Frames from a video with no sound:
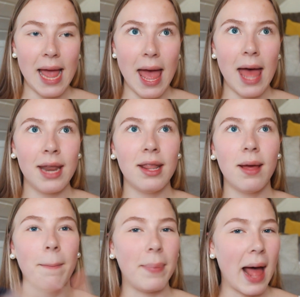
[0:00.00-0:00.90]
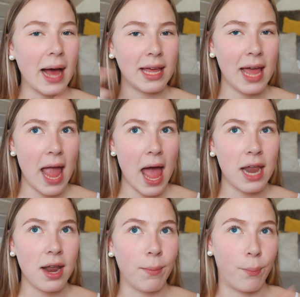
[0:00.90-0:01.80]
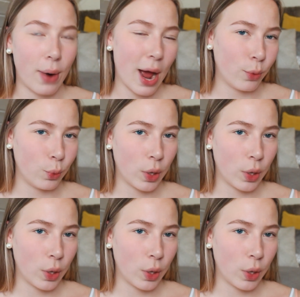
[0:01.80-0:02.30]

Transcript: and a black and a brown